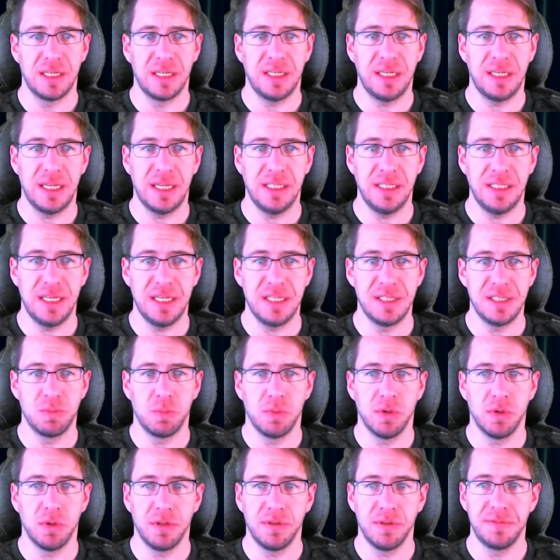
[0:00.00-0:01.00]
his
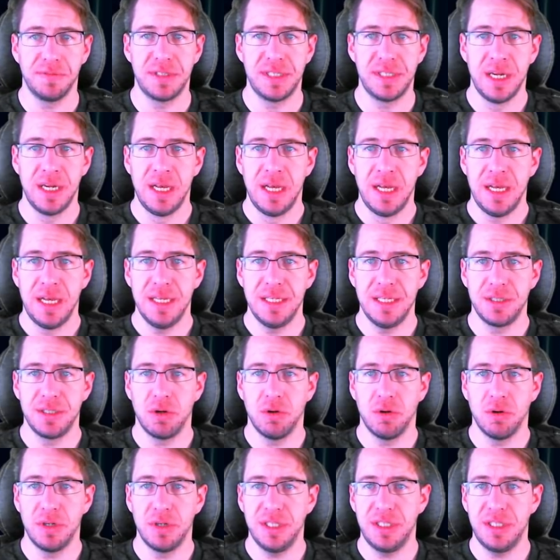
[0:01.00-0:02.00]
wolves is
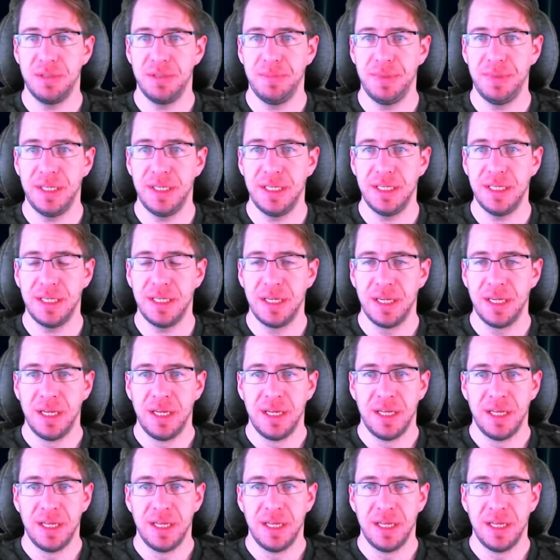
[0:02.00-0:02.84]
going to be